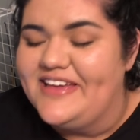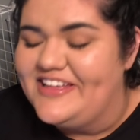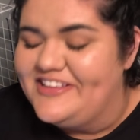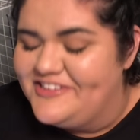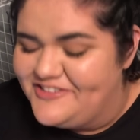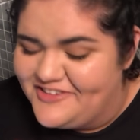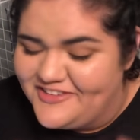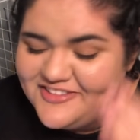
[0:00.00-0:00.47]

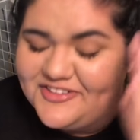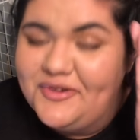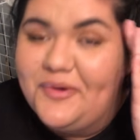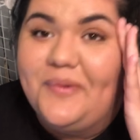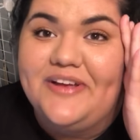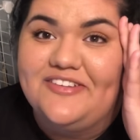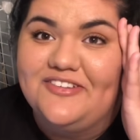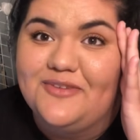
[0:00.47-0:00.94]
it's just
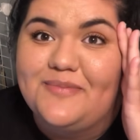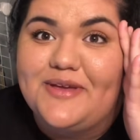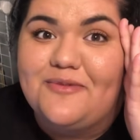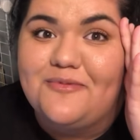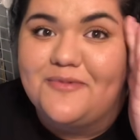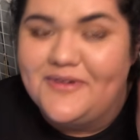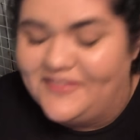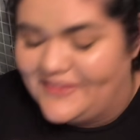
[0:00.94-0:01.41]
going to be
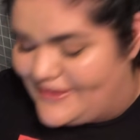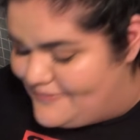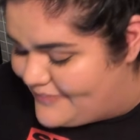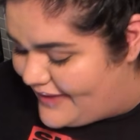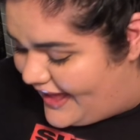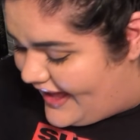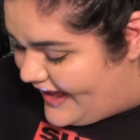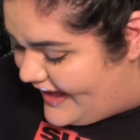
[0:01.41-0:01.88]
really
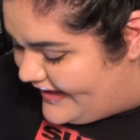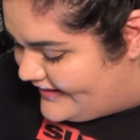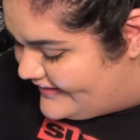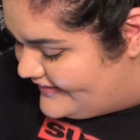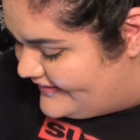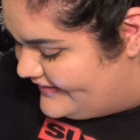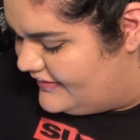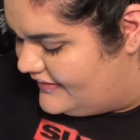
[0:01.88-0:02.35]
bad.